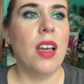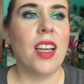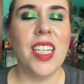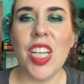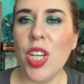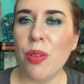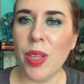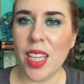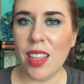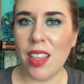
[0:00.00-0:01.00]

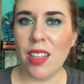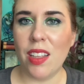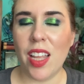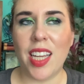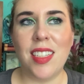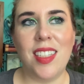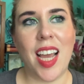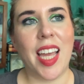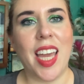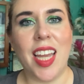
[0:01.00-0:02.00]
continuing the like
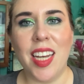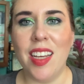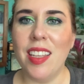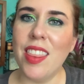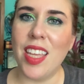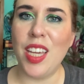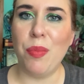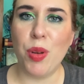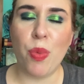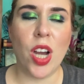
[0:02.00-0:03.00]
decade
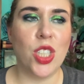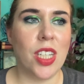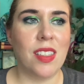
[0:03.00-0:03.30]
themed projects.